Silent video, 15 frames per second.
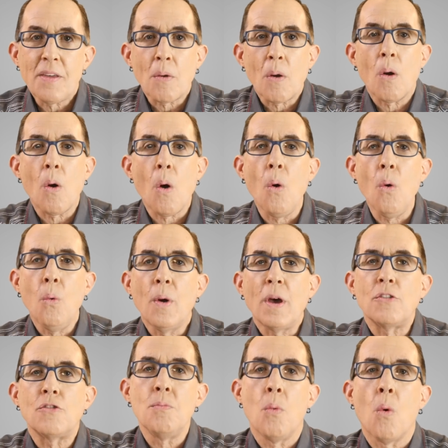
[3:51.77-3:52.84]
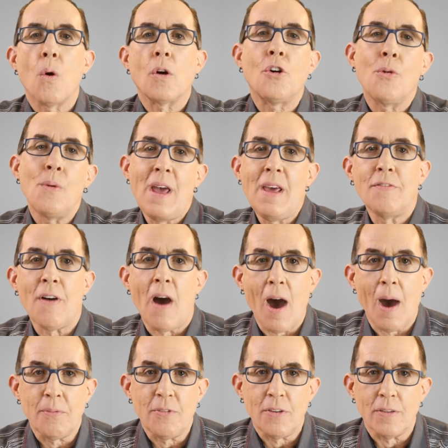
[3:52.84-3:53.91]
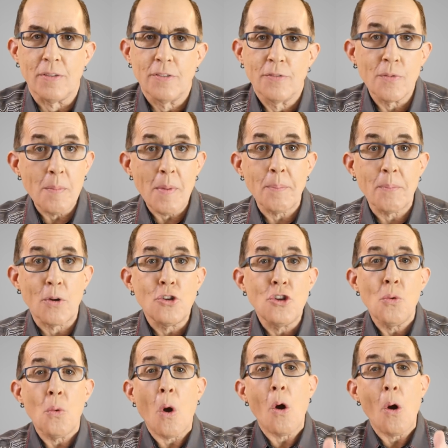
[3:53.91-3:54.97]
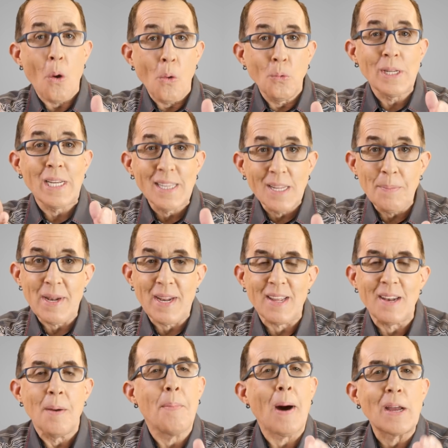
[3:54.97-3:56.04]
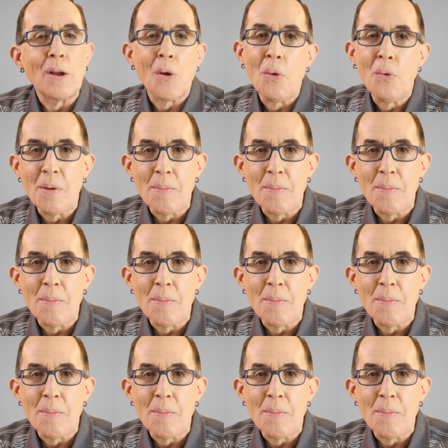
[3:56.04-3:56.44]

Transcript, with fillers: There are always more creative options. Remember, you are only limited by your own